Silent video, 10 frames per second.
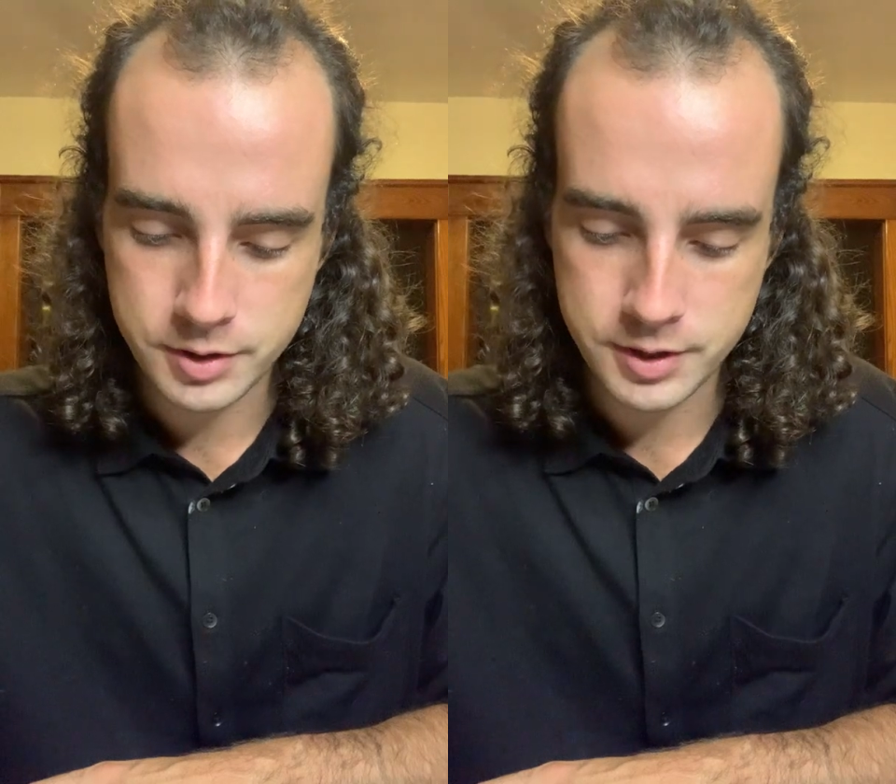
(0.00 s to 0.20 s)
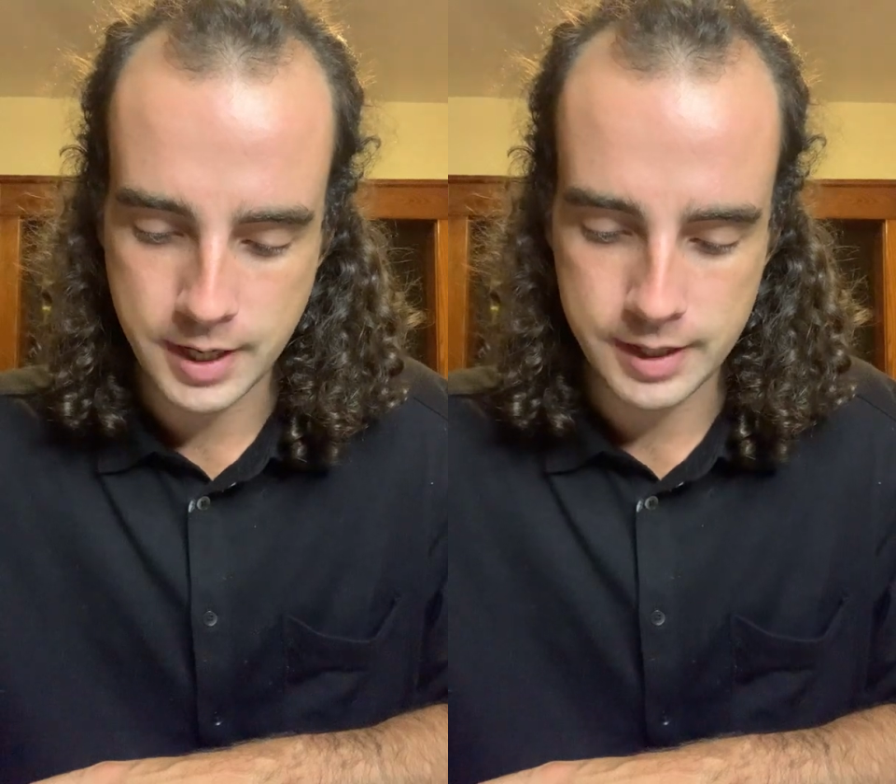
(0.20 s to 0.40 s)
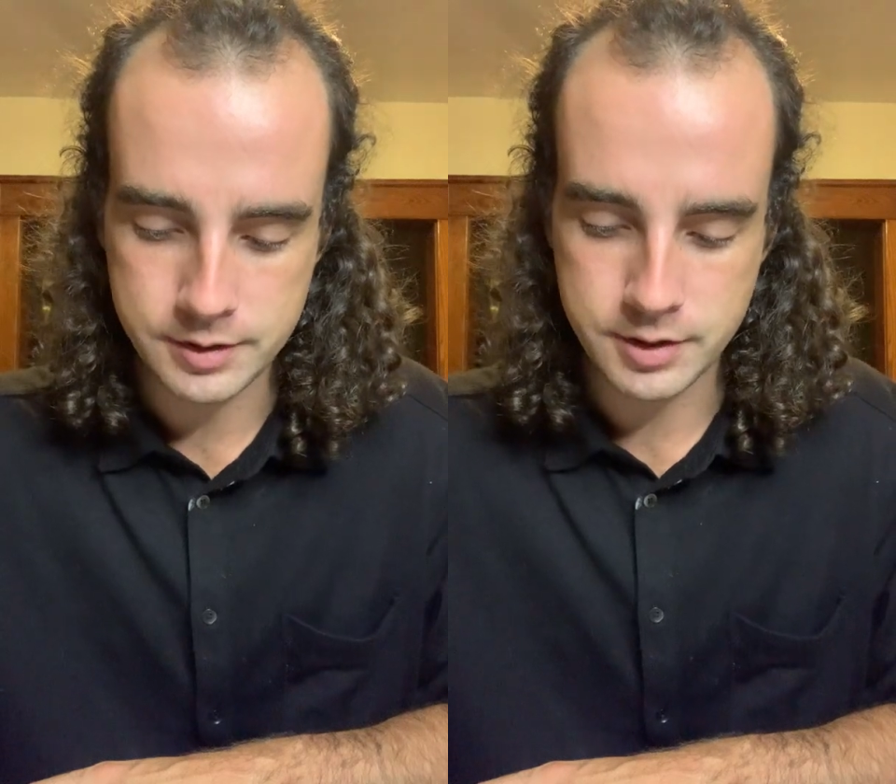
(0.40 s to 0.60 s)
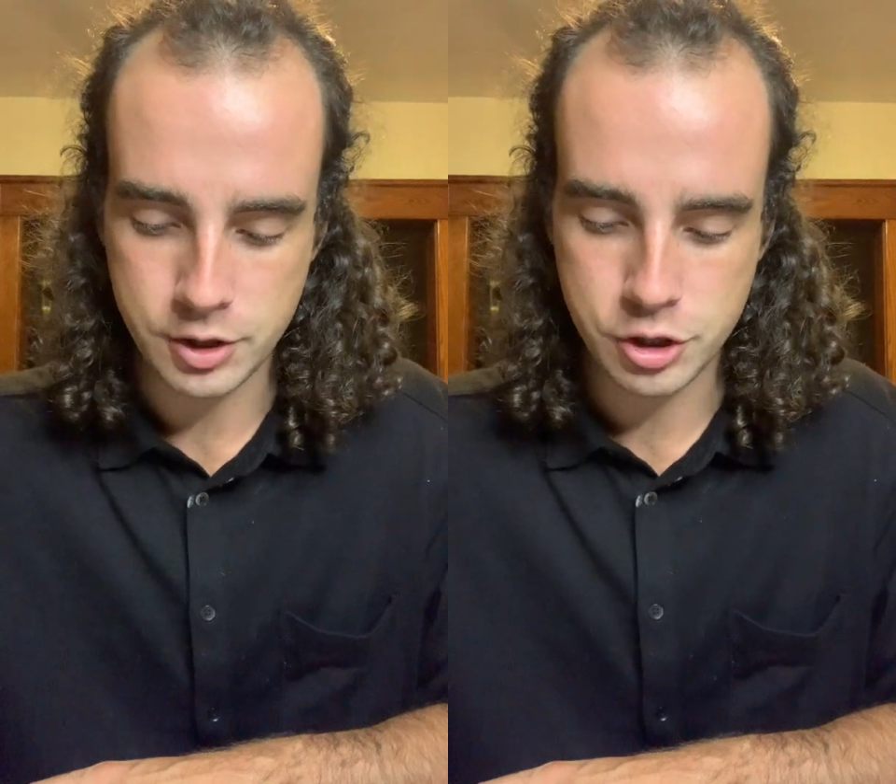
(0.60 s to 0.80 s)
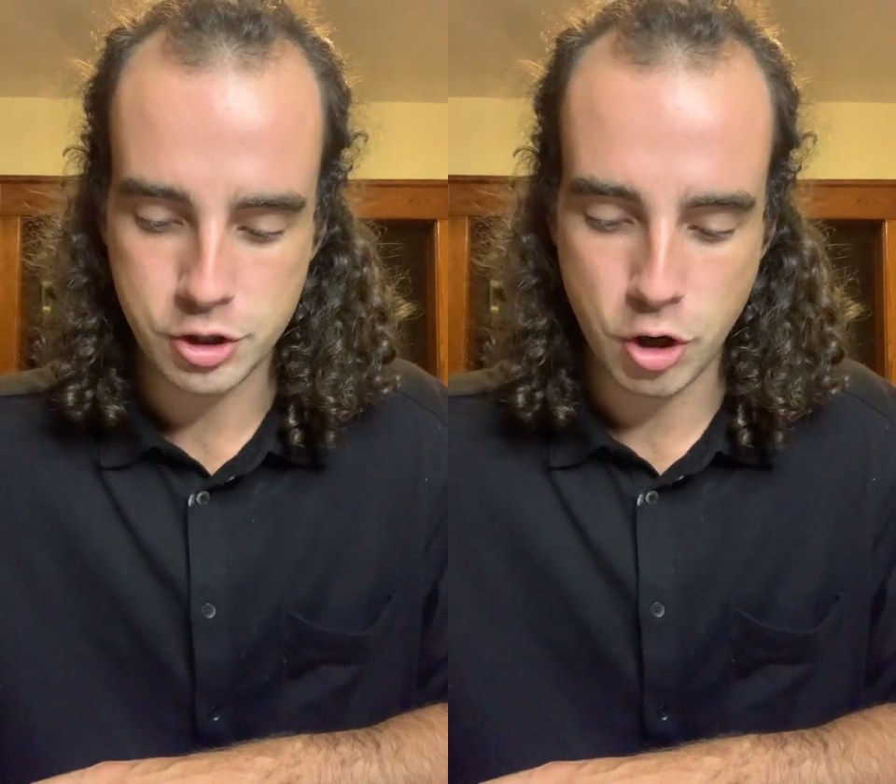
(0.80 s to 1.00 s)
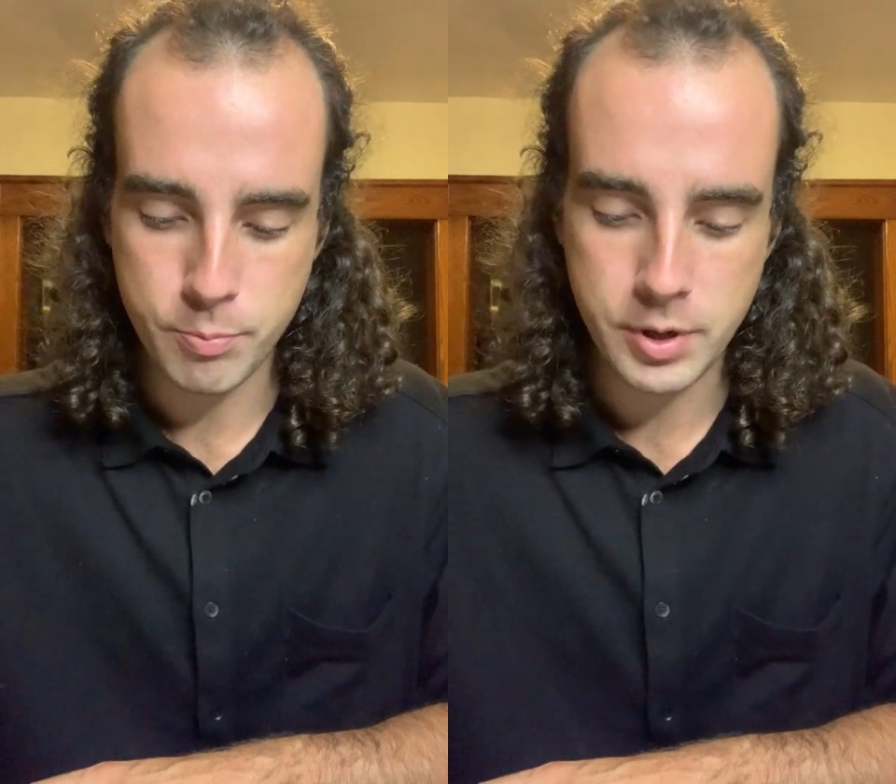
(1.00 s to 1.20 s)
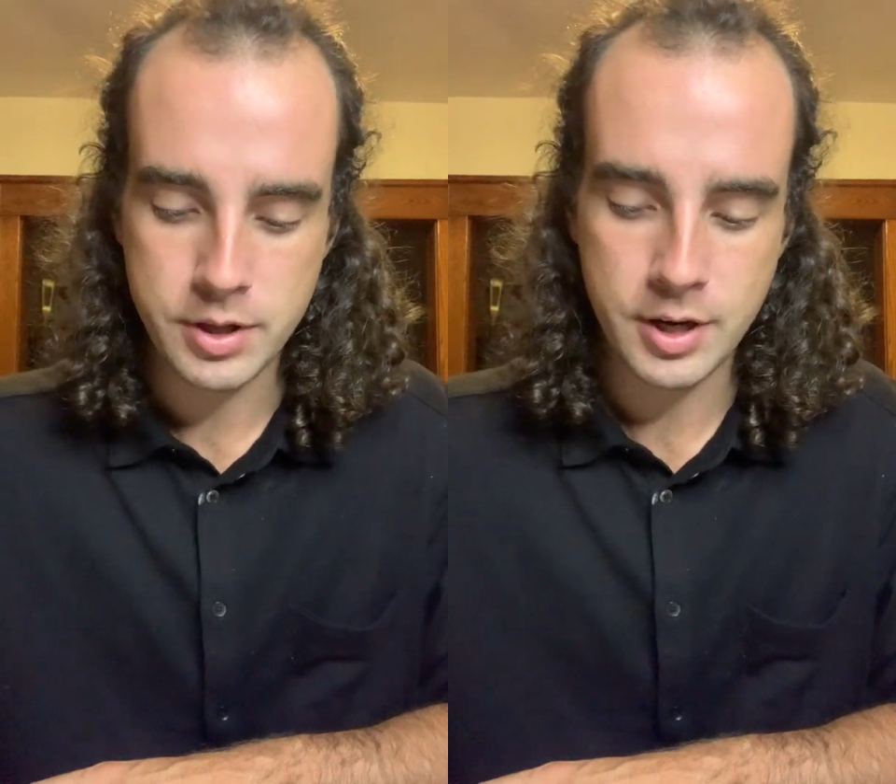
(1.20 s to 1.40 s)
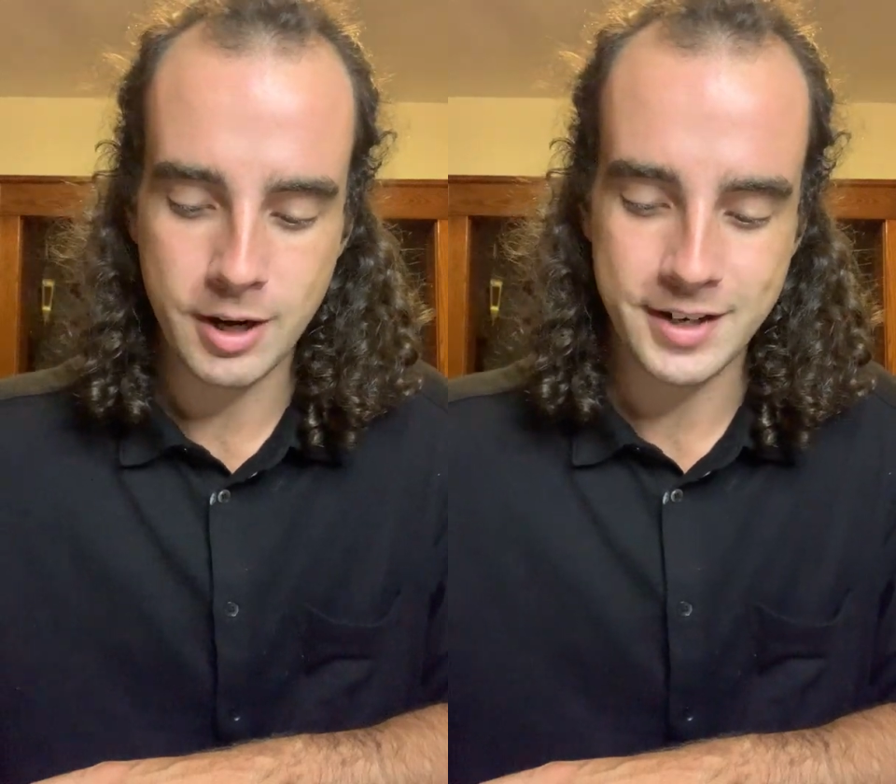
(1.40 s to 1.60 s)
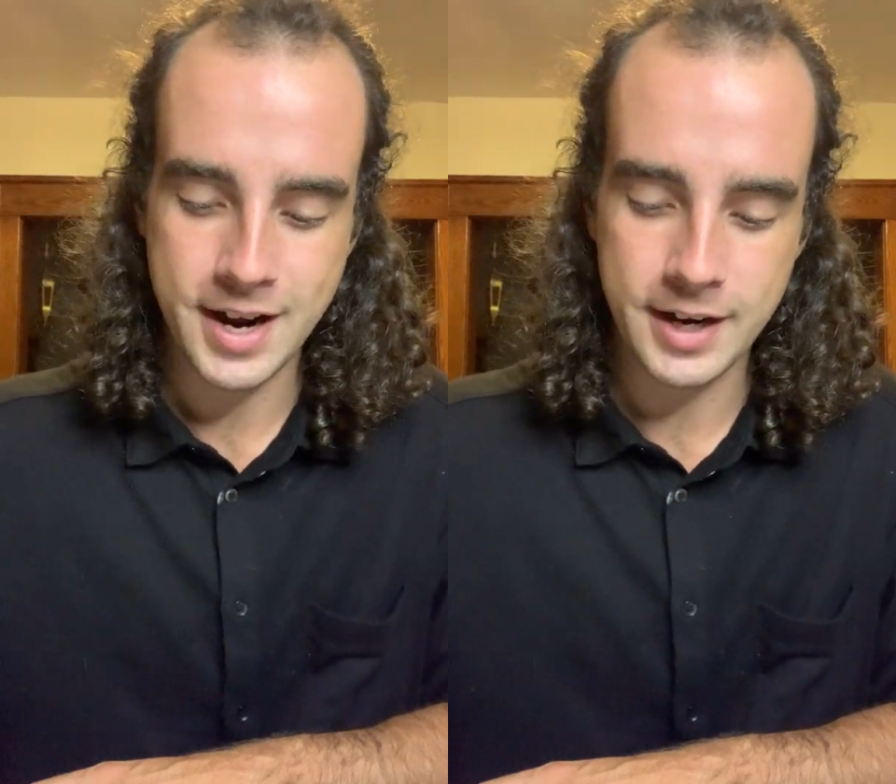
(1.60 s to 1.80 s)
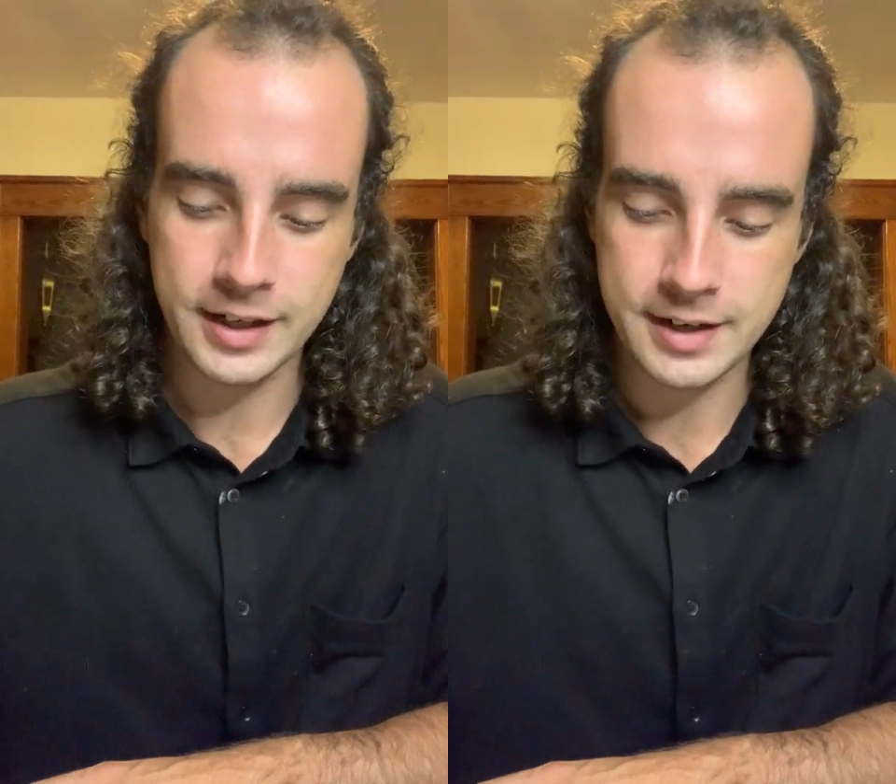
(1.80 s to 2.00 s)
state to sharpen their
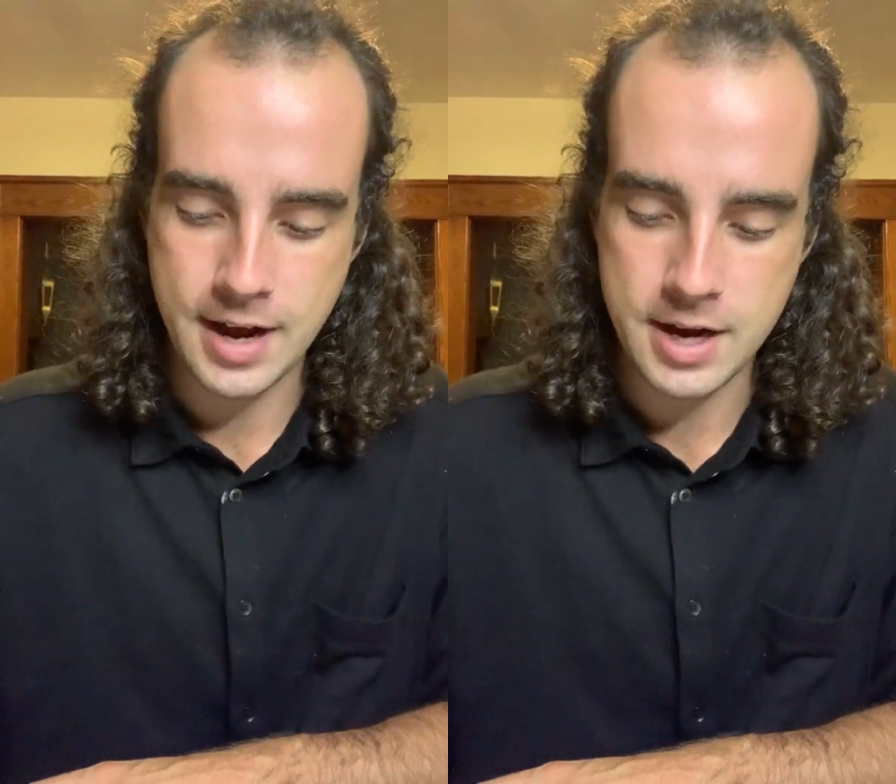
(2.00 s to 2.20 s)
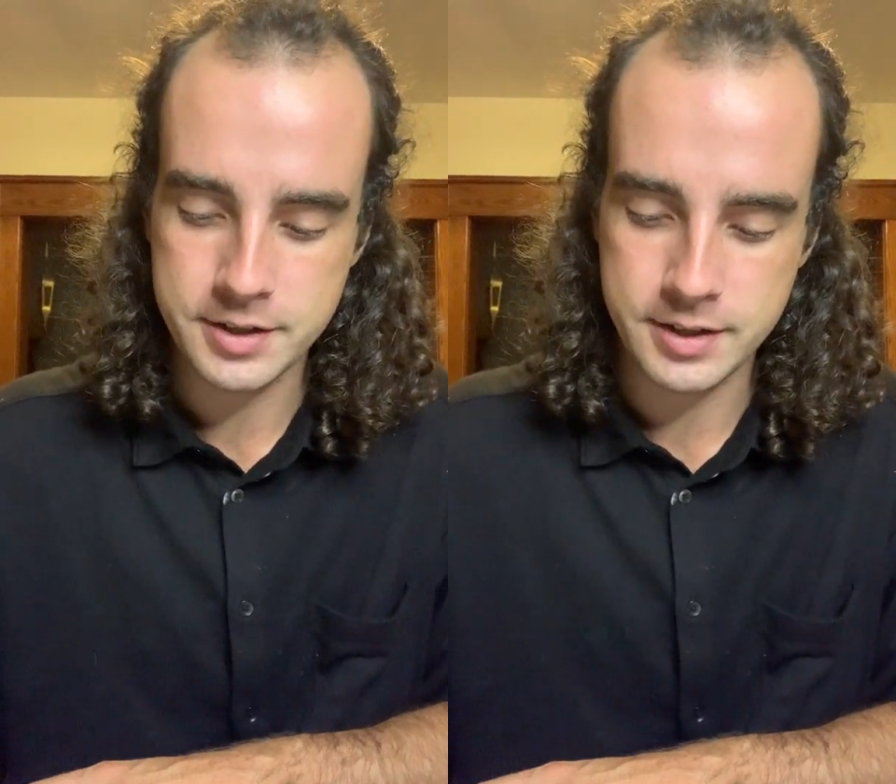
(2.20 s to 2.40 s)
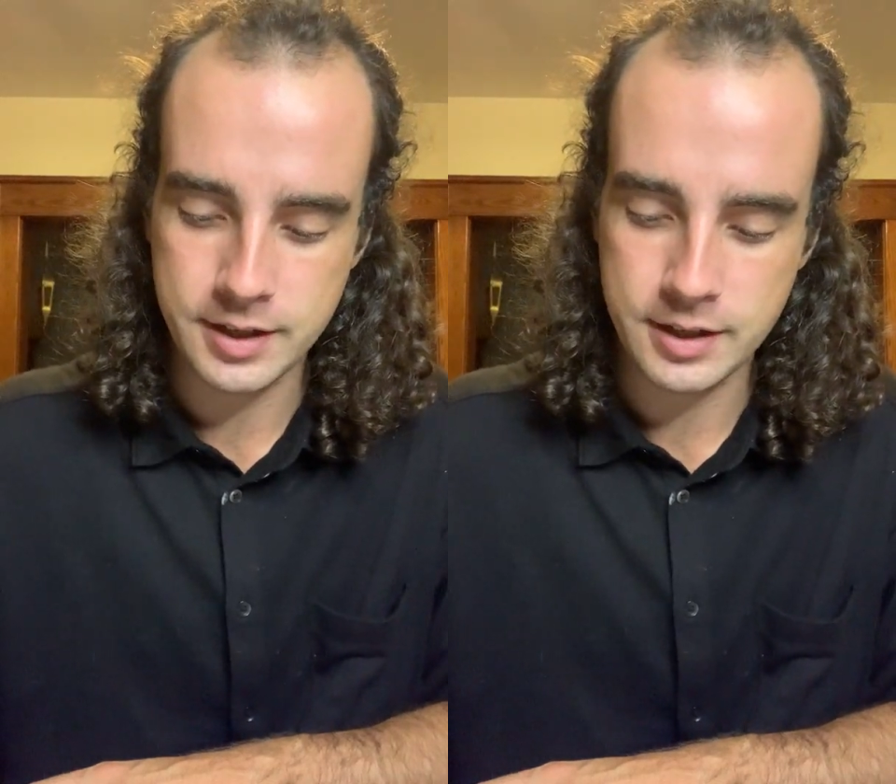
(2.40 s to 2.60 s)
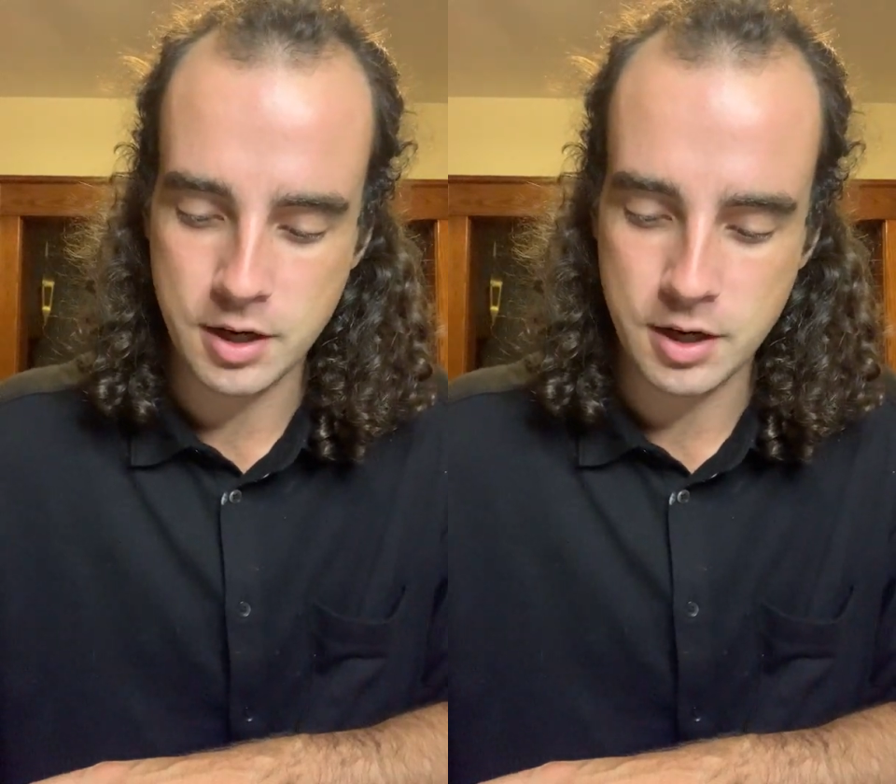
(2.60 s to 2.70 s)
diagnostic